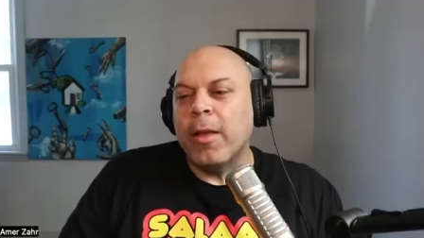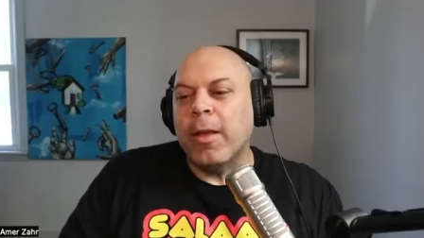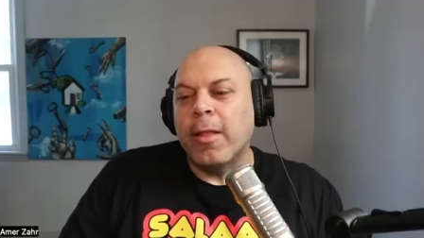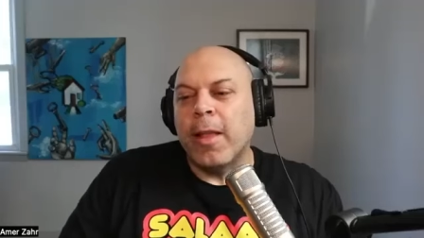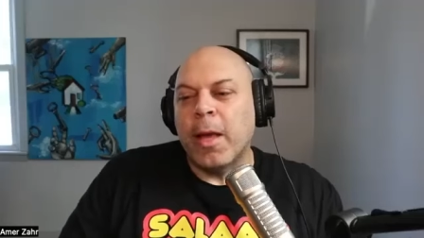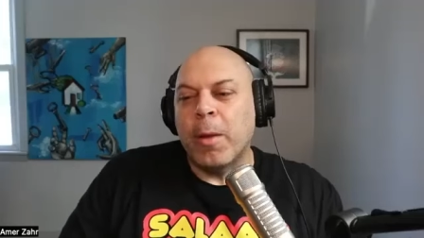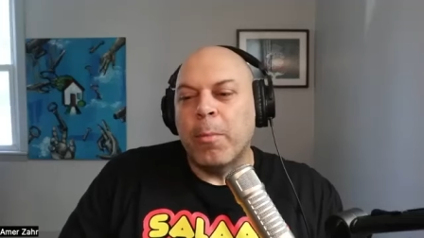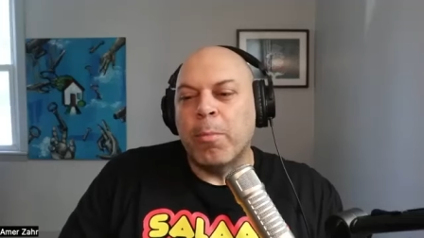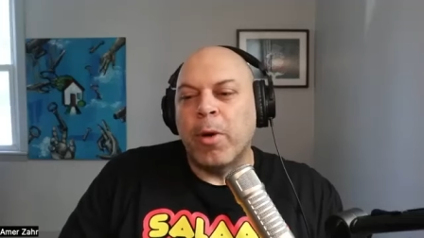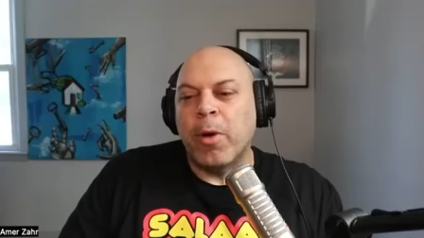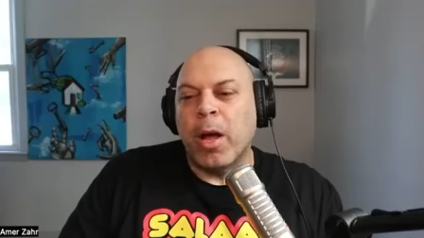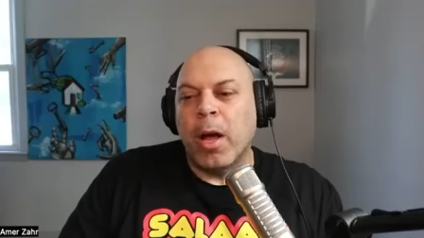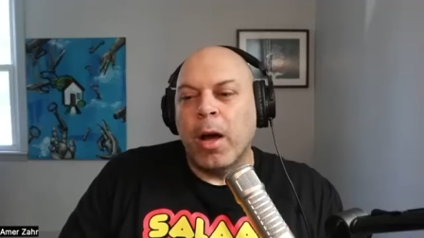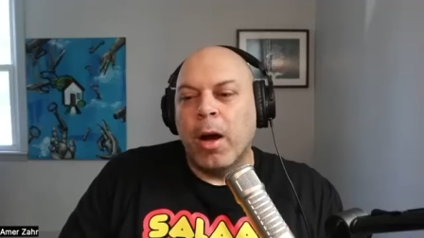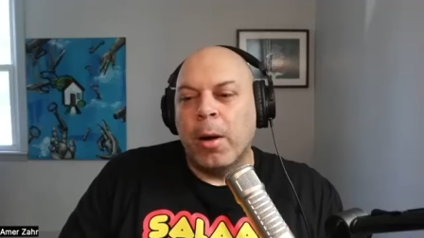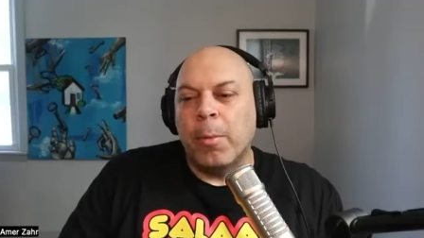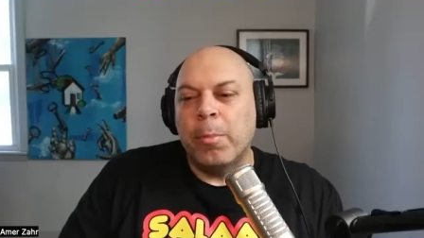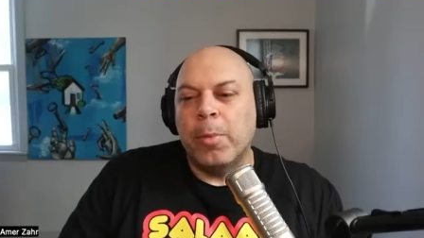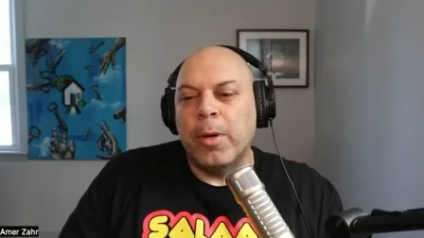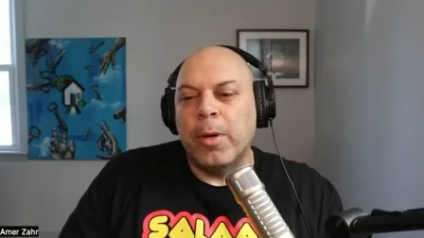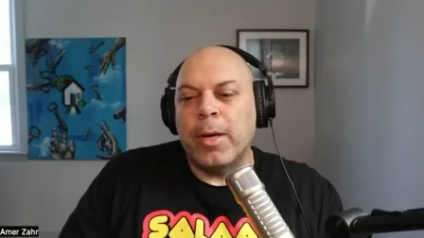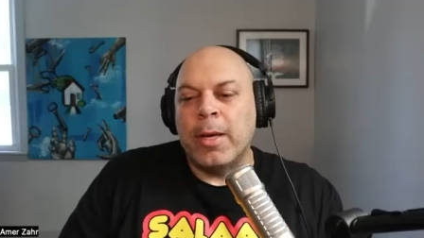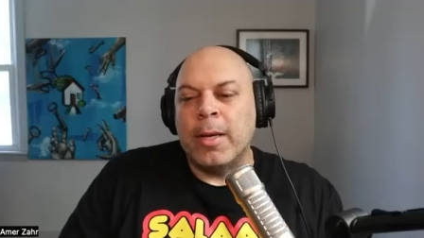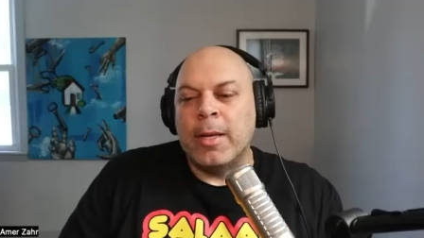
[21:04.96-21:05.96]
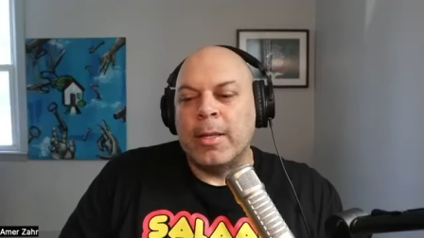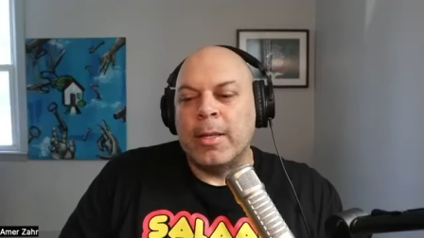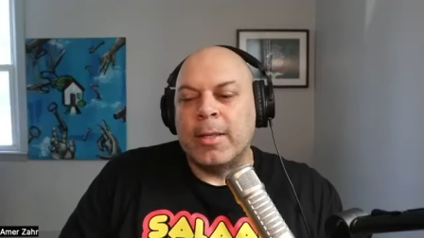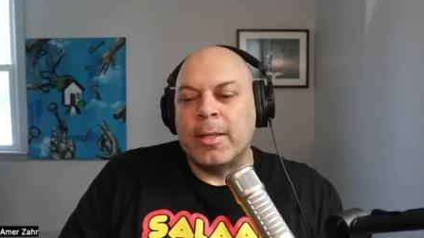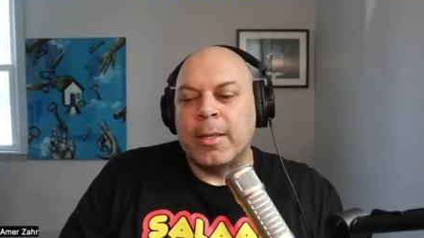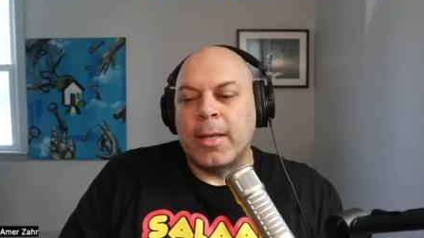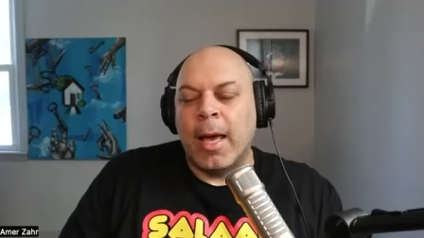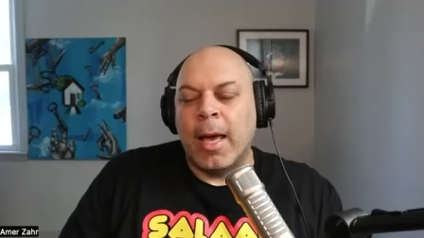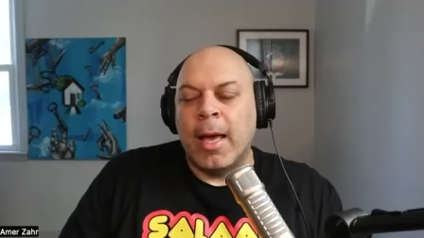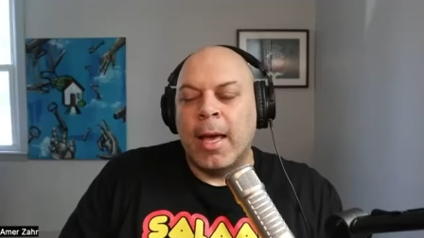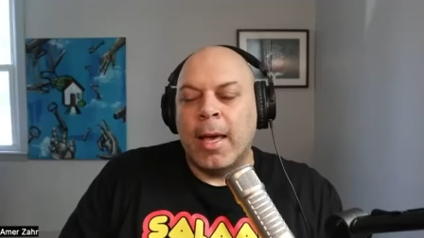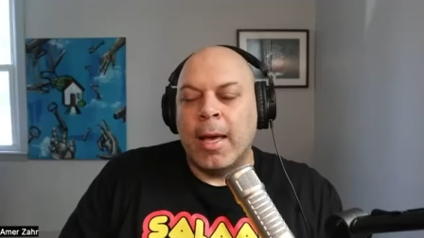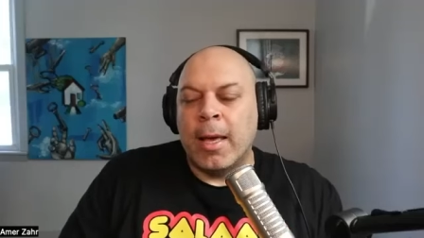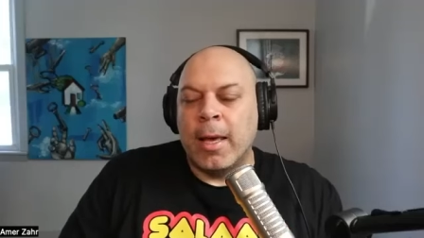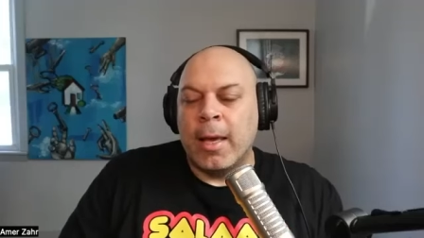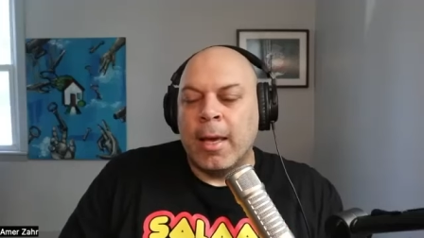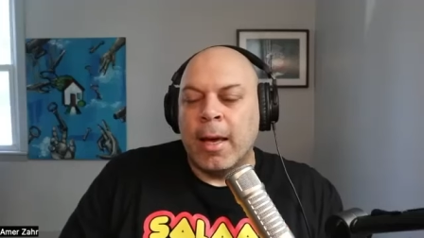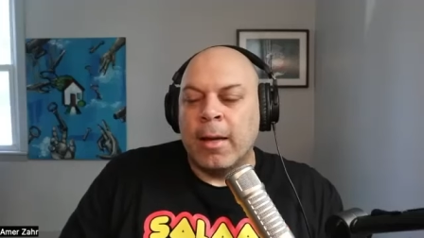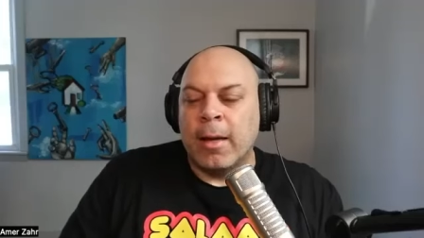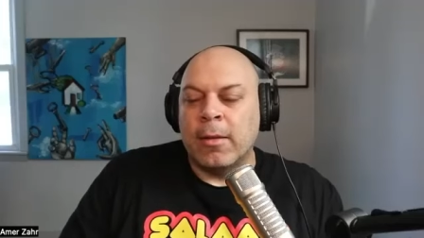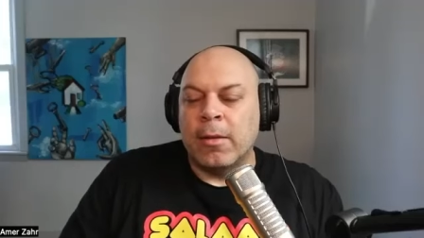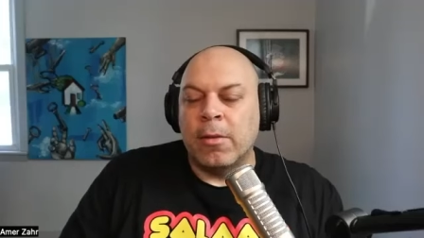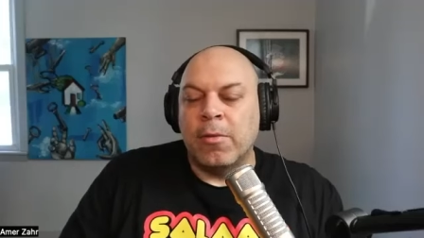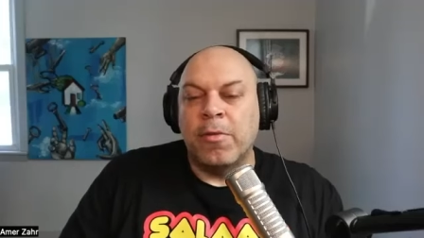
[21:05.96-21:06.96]
they bring up is a,
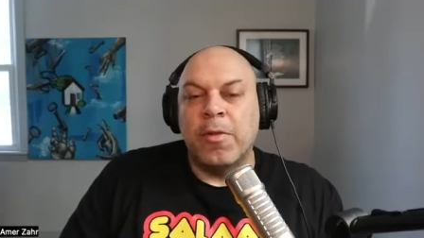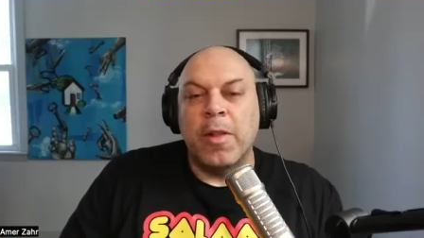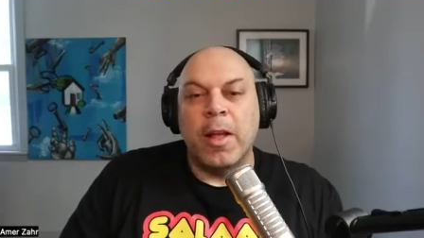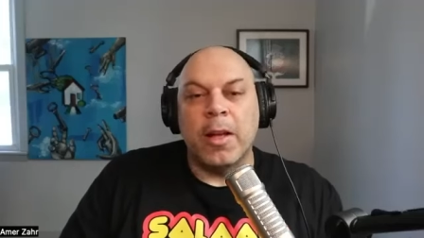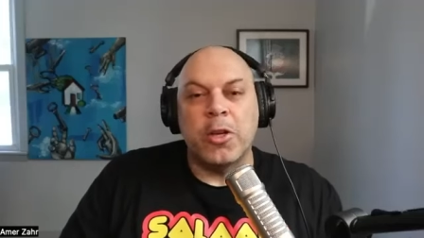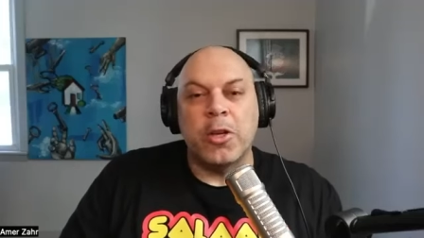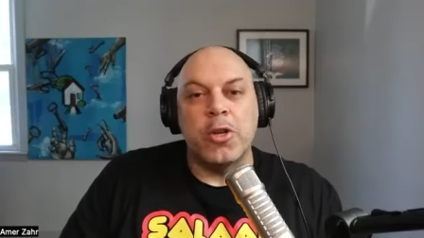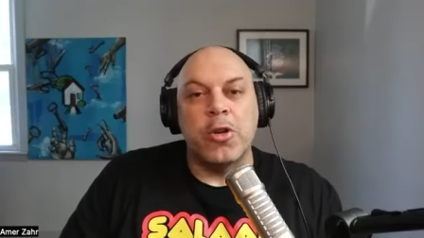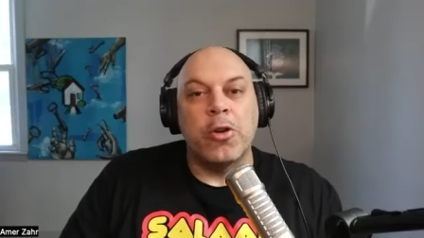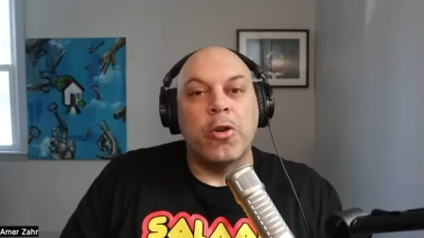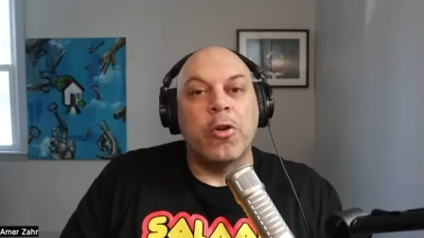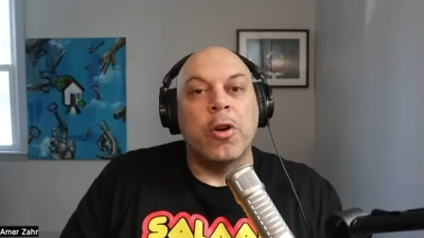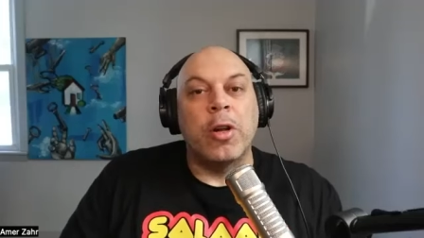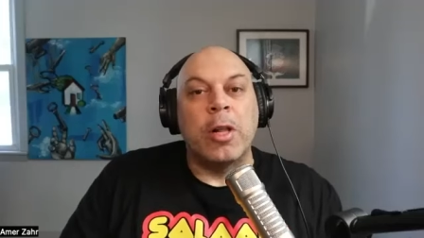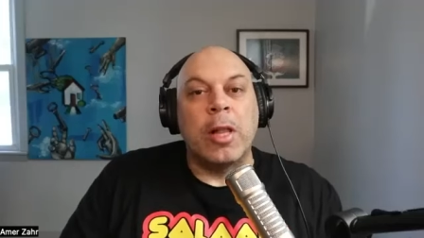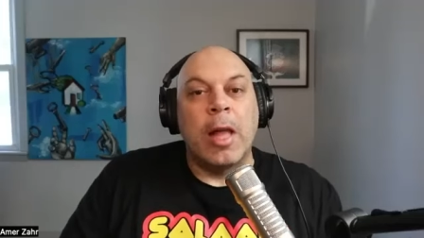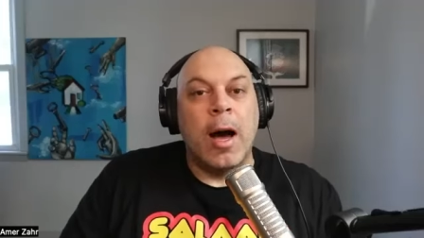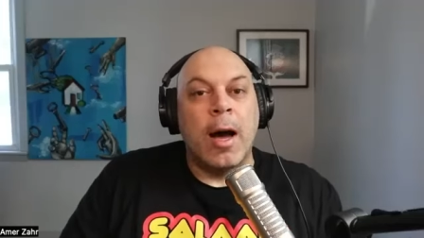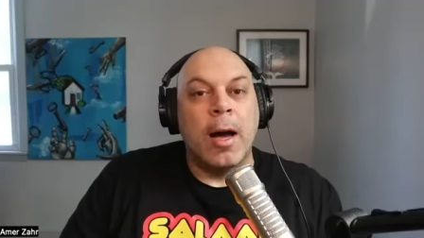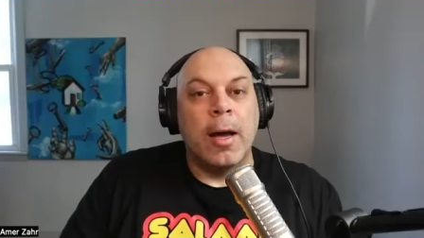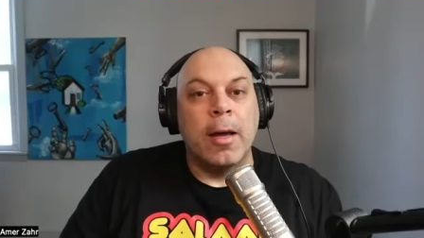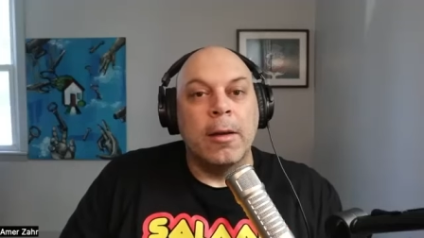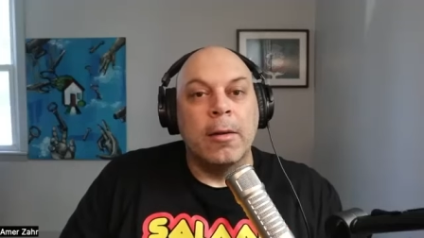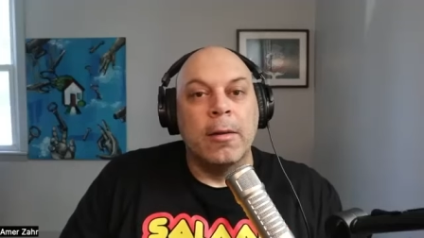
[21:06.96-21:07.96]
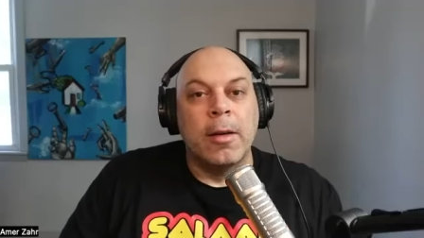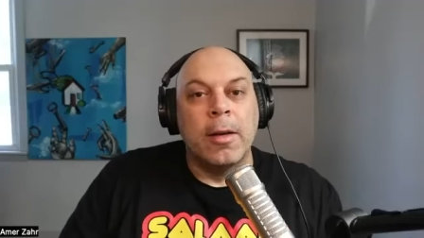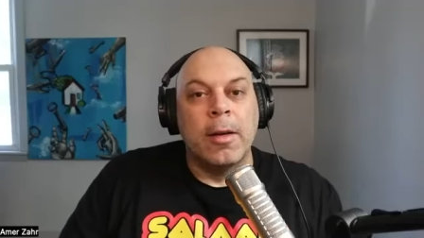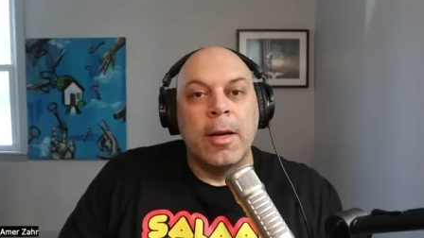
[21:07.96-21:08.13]
a deflection or a lie.